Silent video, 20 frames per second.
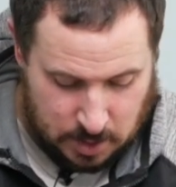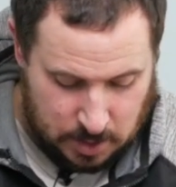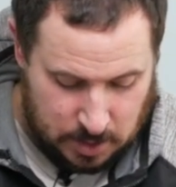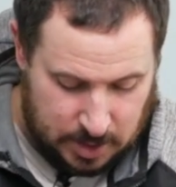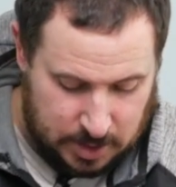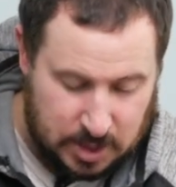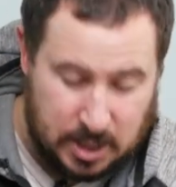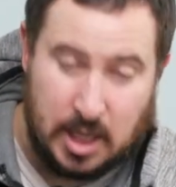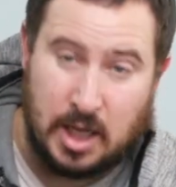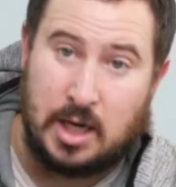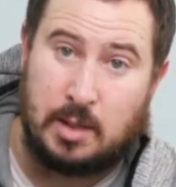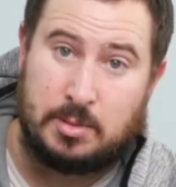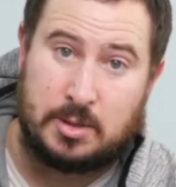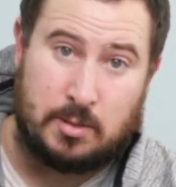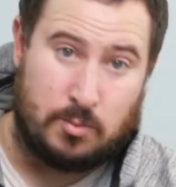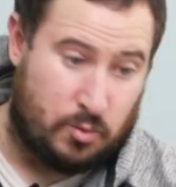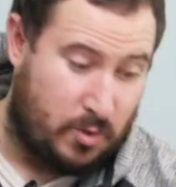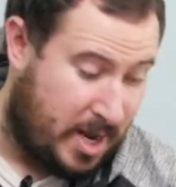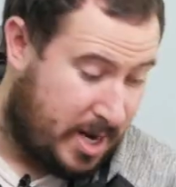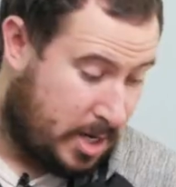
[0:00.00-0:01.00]
let's cut up
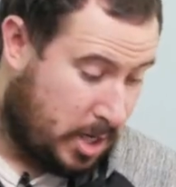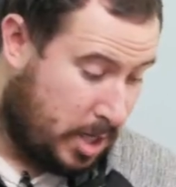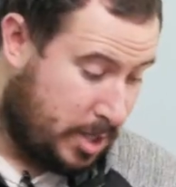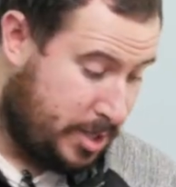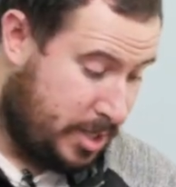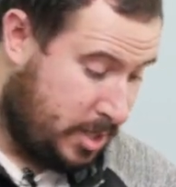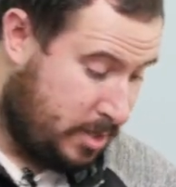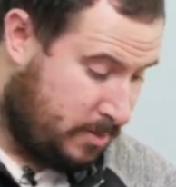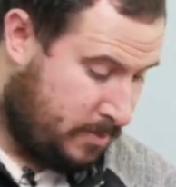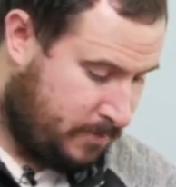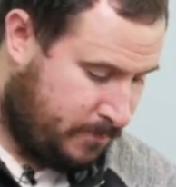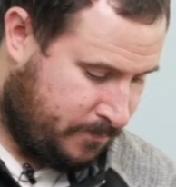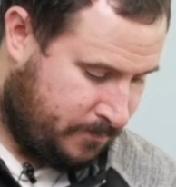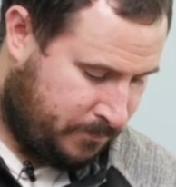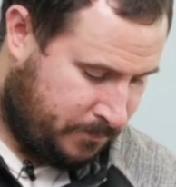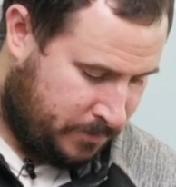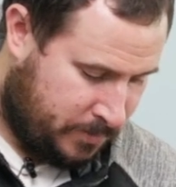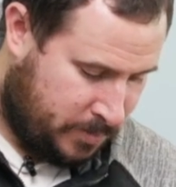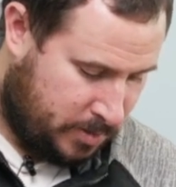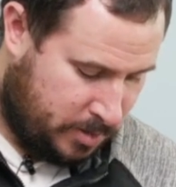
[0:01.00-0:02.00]
some red onion.
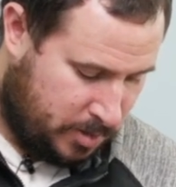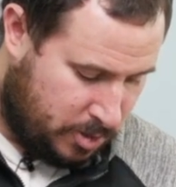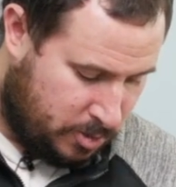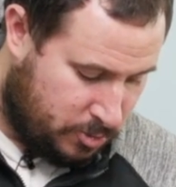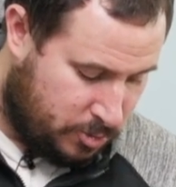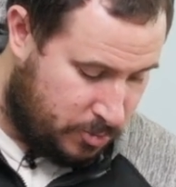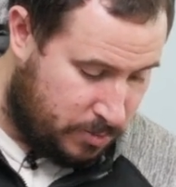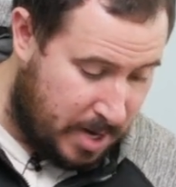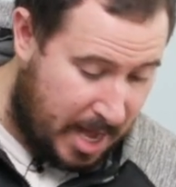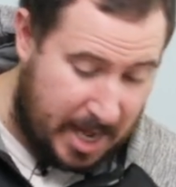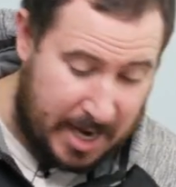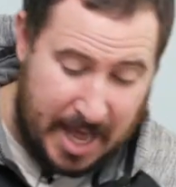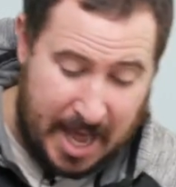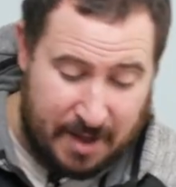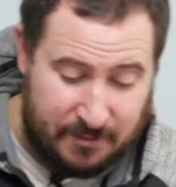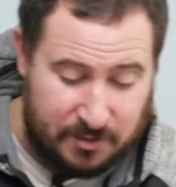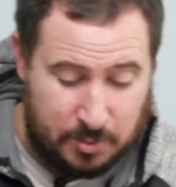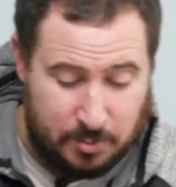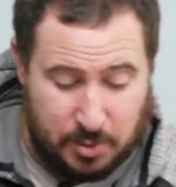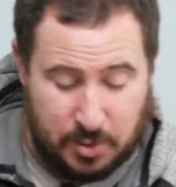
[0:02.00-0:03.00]
You do not
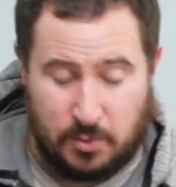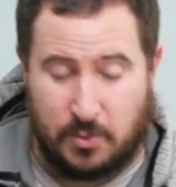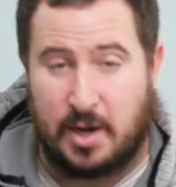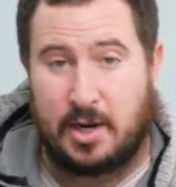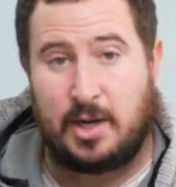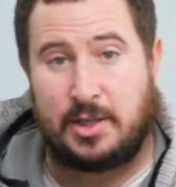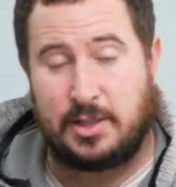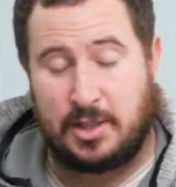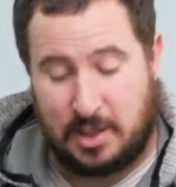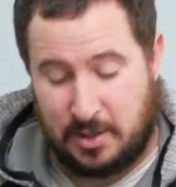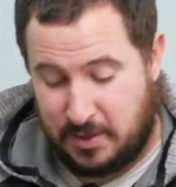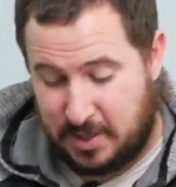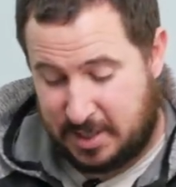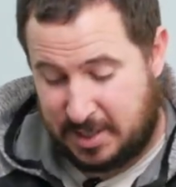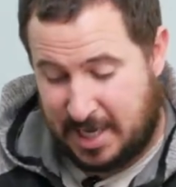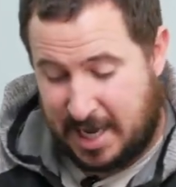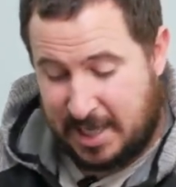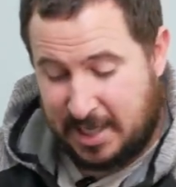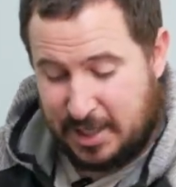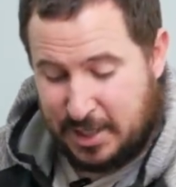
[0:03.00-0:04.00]
have to put red onion in the
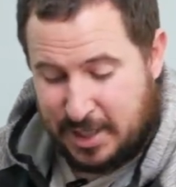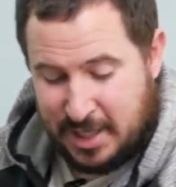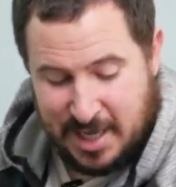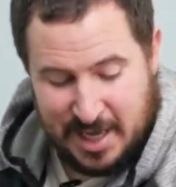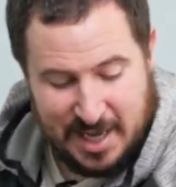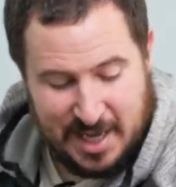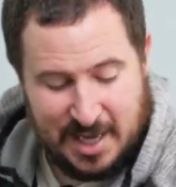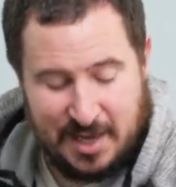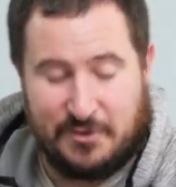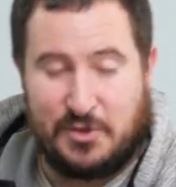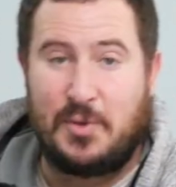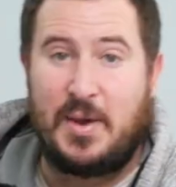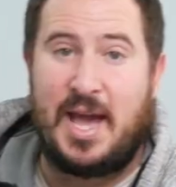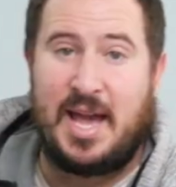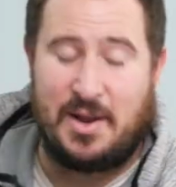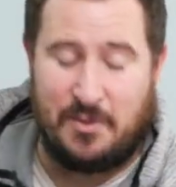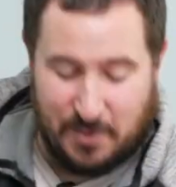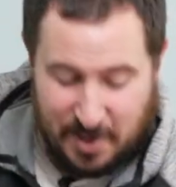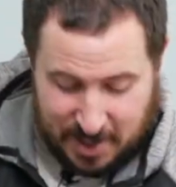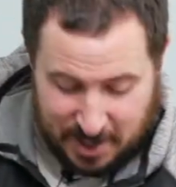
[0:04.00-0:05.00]
salad if you
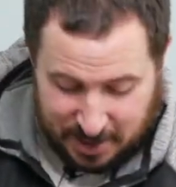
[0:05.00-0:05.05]
hate red